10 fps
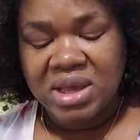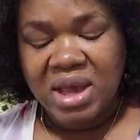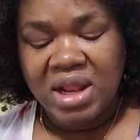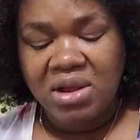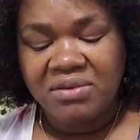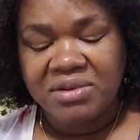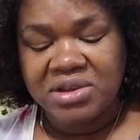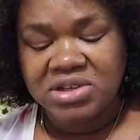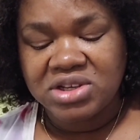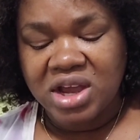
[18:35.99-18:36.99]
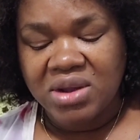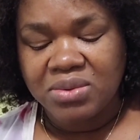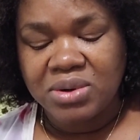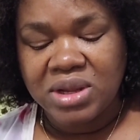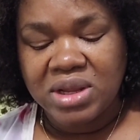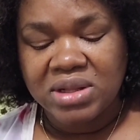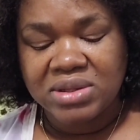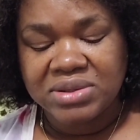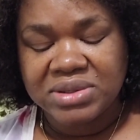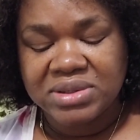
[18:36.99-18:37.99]
I love these Chagu
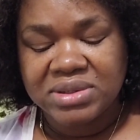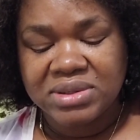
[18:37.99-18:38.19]
needles.